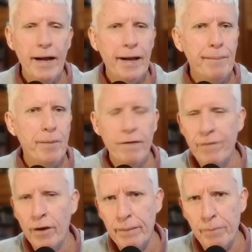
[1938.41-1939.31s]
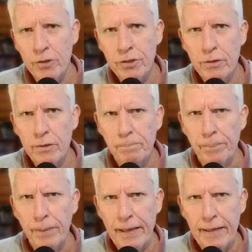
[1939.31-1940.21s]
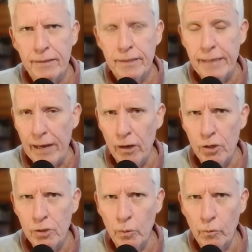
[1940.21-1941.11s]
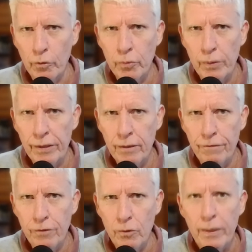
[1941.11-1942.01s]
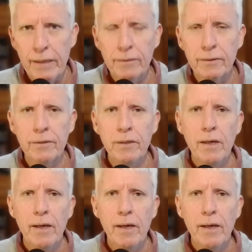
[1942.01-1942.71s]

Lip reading: I find that most of the plants, the aloes, will root within a few weeks,